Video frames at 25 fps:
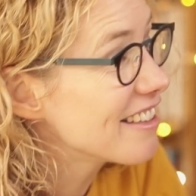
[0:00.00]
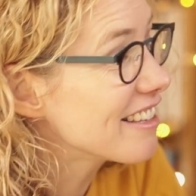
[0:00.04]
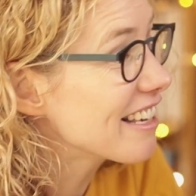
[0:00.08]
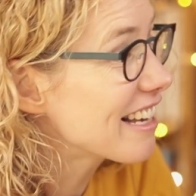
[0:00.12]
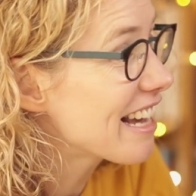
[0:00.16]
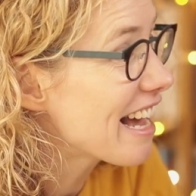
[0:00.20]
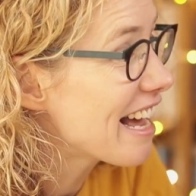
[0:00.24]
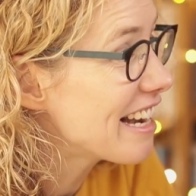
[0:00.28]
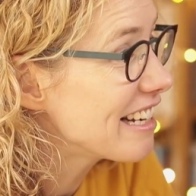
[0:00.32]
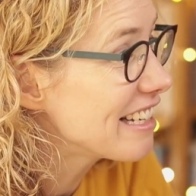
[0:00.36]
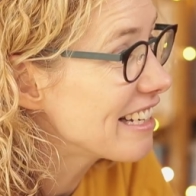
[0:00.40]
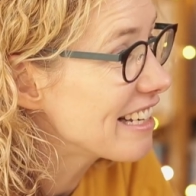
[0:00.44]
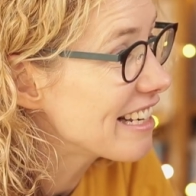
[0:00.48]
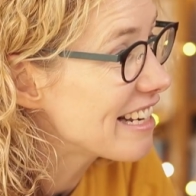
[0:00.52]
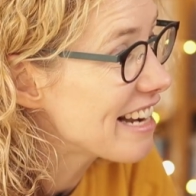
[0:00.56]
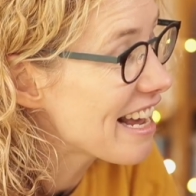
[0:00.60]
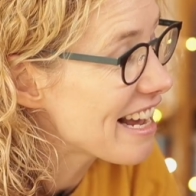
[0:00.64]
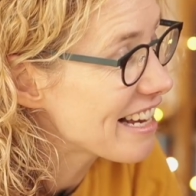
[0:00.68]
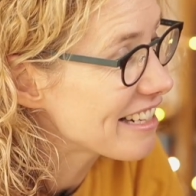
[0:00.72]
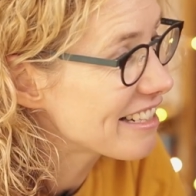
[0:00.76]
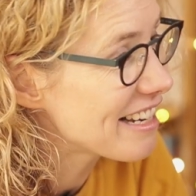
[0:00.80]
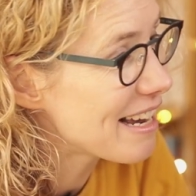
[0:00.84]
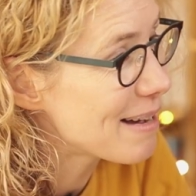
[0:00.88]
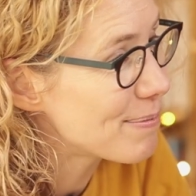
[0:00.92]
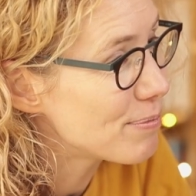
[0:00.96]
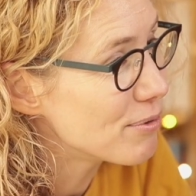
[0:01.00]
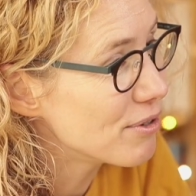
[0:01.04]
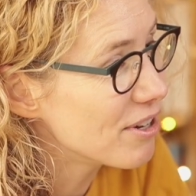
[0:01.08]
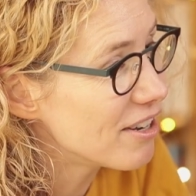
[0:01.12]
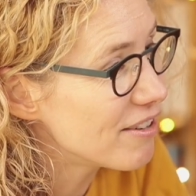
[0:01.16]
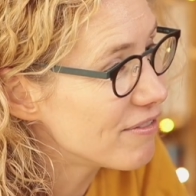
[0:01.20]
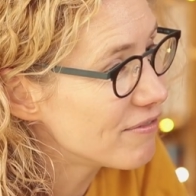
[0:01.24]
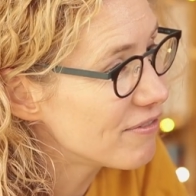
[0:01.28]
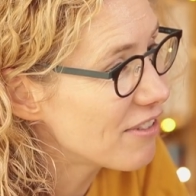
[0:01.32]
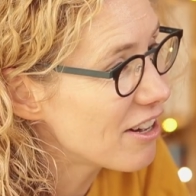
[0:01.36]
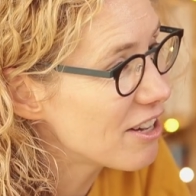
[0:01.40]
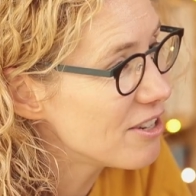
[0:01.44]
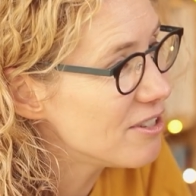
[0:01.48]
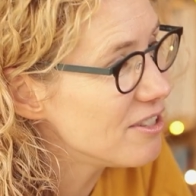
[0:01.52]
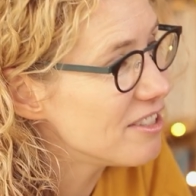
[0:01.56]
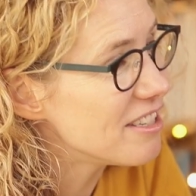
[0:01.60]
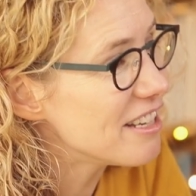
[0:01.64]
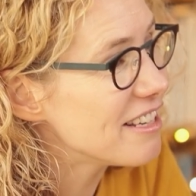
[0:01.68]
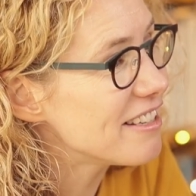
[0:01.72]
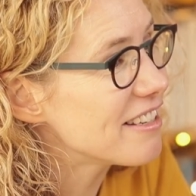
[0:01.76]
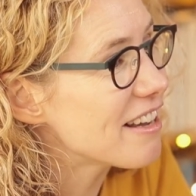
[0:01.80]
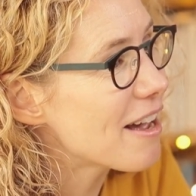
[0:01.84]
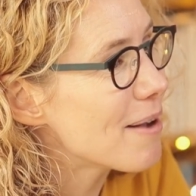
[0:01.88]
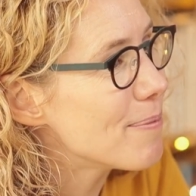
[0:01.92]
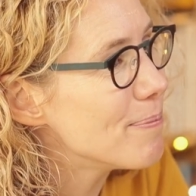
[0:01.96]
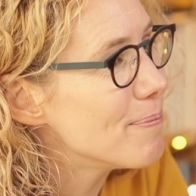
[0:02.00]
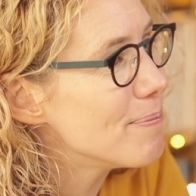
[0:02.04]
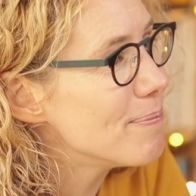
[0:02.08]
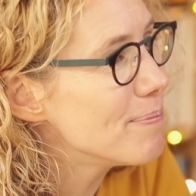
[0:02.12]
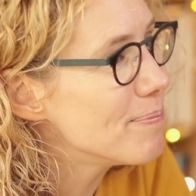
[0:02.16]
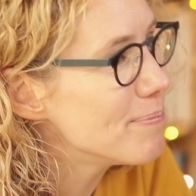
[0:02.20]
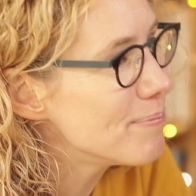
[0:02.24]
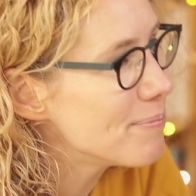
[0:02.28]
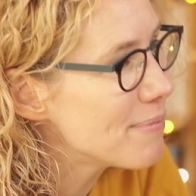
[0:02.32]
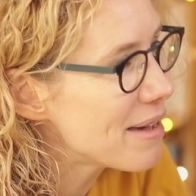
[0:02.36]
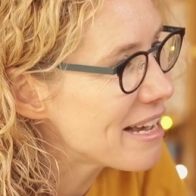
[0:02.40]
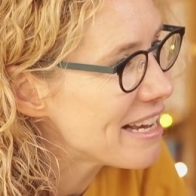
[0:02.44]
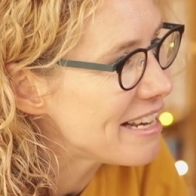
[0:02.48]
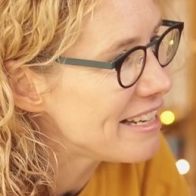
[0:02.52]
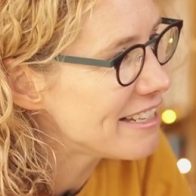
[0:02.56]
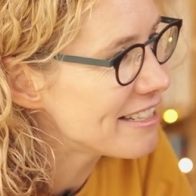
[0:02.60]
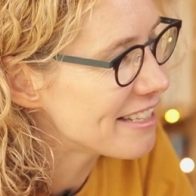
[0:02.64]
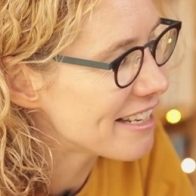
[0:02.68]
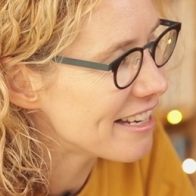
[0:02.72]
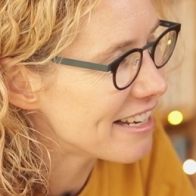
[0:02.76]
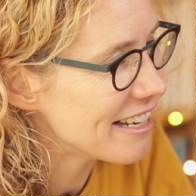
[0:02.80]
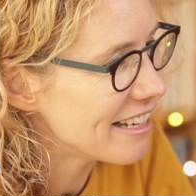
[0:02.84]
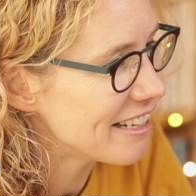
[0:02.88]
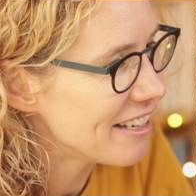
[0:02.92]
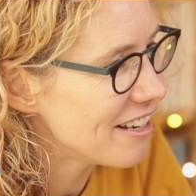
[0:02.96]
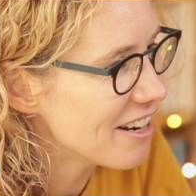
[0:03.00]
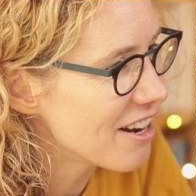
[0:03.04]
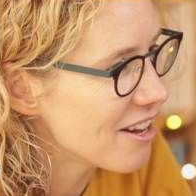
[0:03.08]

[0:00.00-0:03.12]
The Canon Connect app on our phones is amazing.